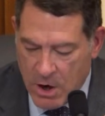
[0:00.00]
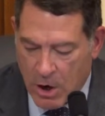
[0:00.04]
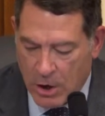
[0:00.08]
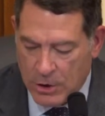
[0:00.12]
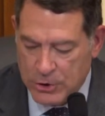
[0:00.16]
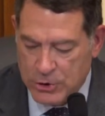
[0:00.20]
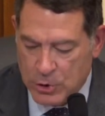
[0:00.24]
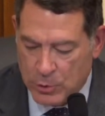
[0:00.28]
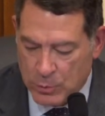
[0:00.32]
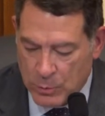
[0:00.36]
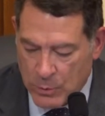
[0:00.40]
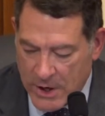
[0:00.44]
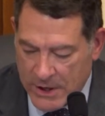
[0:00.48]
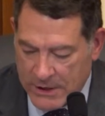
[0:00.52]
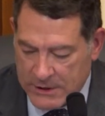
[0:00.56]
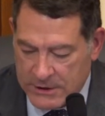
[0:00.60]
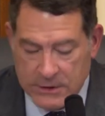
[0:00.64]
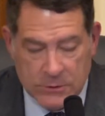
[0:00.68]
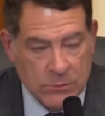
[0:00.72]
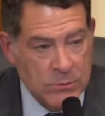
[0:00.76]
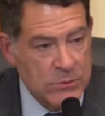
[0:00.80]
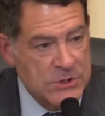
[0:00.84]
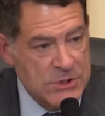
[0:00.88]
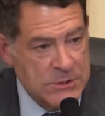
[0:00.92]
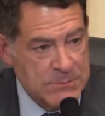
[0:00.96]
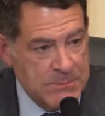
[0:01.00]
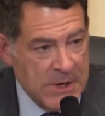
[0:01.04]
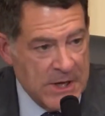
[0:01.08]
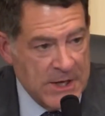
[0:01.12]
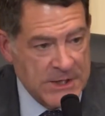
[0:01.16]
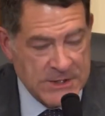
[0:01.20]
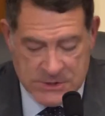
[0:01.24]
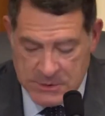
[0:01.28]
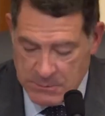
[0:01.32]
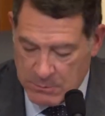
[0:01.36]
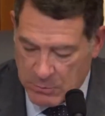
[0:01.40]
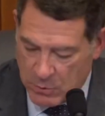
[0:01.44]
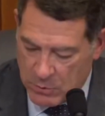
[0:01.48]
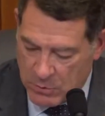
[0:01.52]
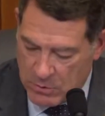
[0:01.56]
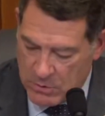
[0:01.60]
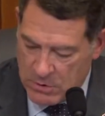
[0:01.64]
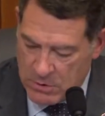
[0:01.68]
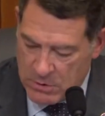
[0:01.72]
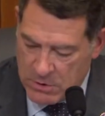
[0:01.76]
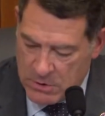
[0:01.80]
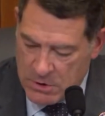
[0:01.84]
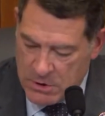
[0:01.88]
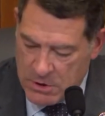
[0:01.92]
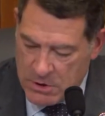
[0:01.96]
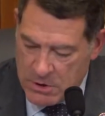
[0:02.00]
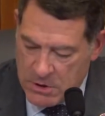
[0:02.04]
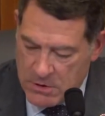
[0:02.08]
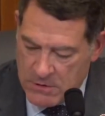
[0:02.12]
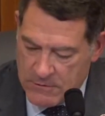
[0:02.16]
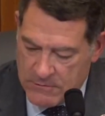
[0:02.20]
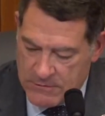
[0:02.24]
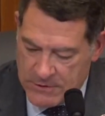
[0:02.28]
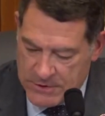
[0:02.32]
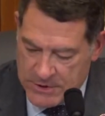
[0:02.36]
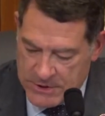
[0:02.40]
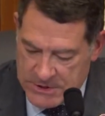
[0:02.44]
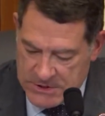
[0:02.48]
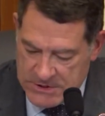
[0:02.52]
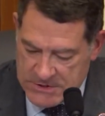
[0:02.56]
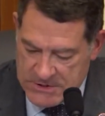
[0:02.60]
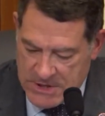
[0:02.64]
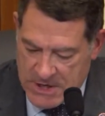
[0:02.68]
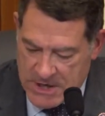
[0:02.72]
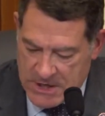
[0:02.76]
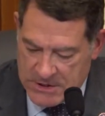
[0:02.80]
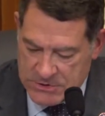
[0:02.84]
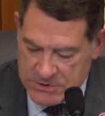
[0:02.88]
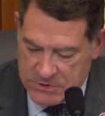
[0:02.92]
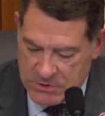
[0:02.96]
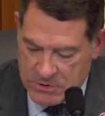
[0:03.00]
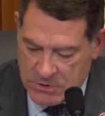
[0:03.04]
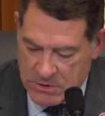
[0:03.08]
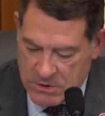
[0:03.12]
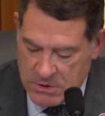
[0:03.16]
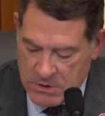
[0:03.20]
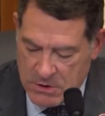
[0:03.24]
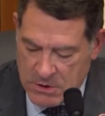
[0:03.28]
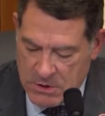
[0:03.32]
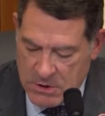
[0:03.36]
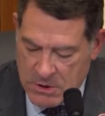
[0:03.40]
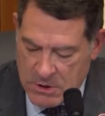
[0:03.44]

are directly responsible for the disaster.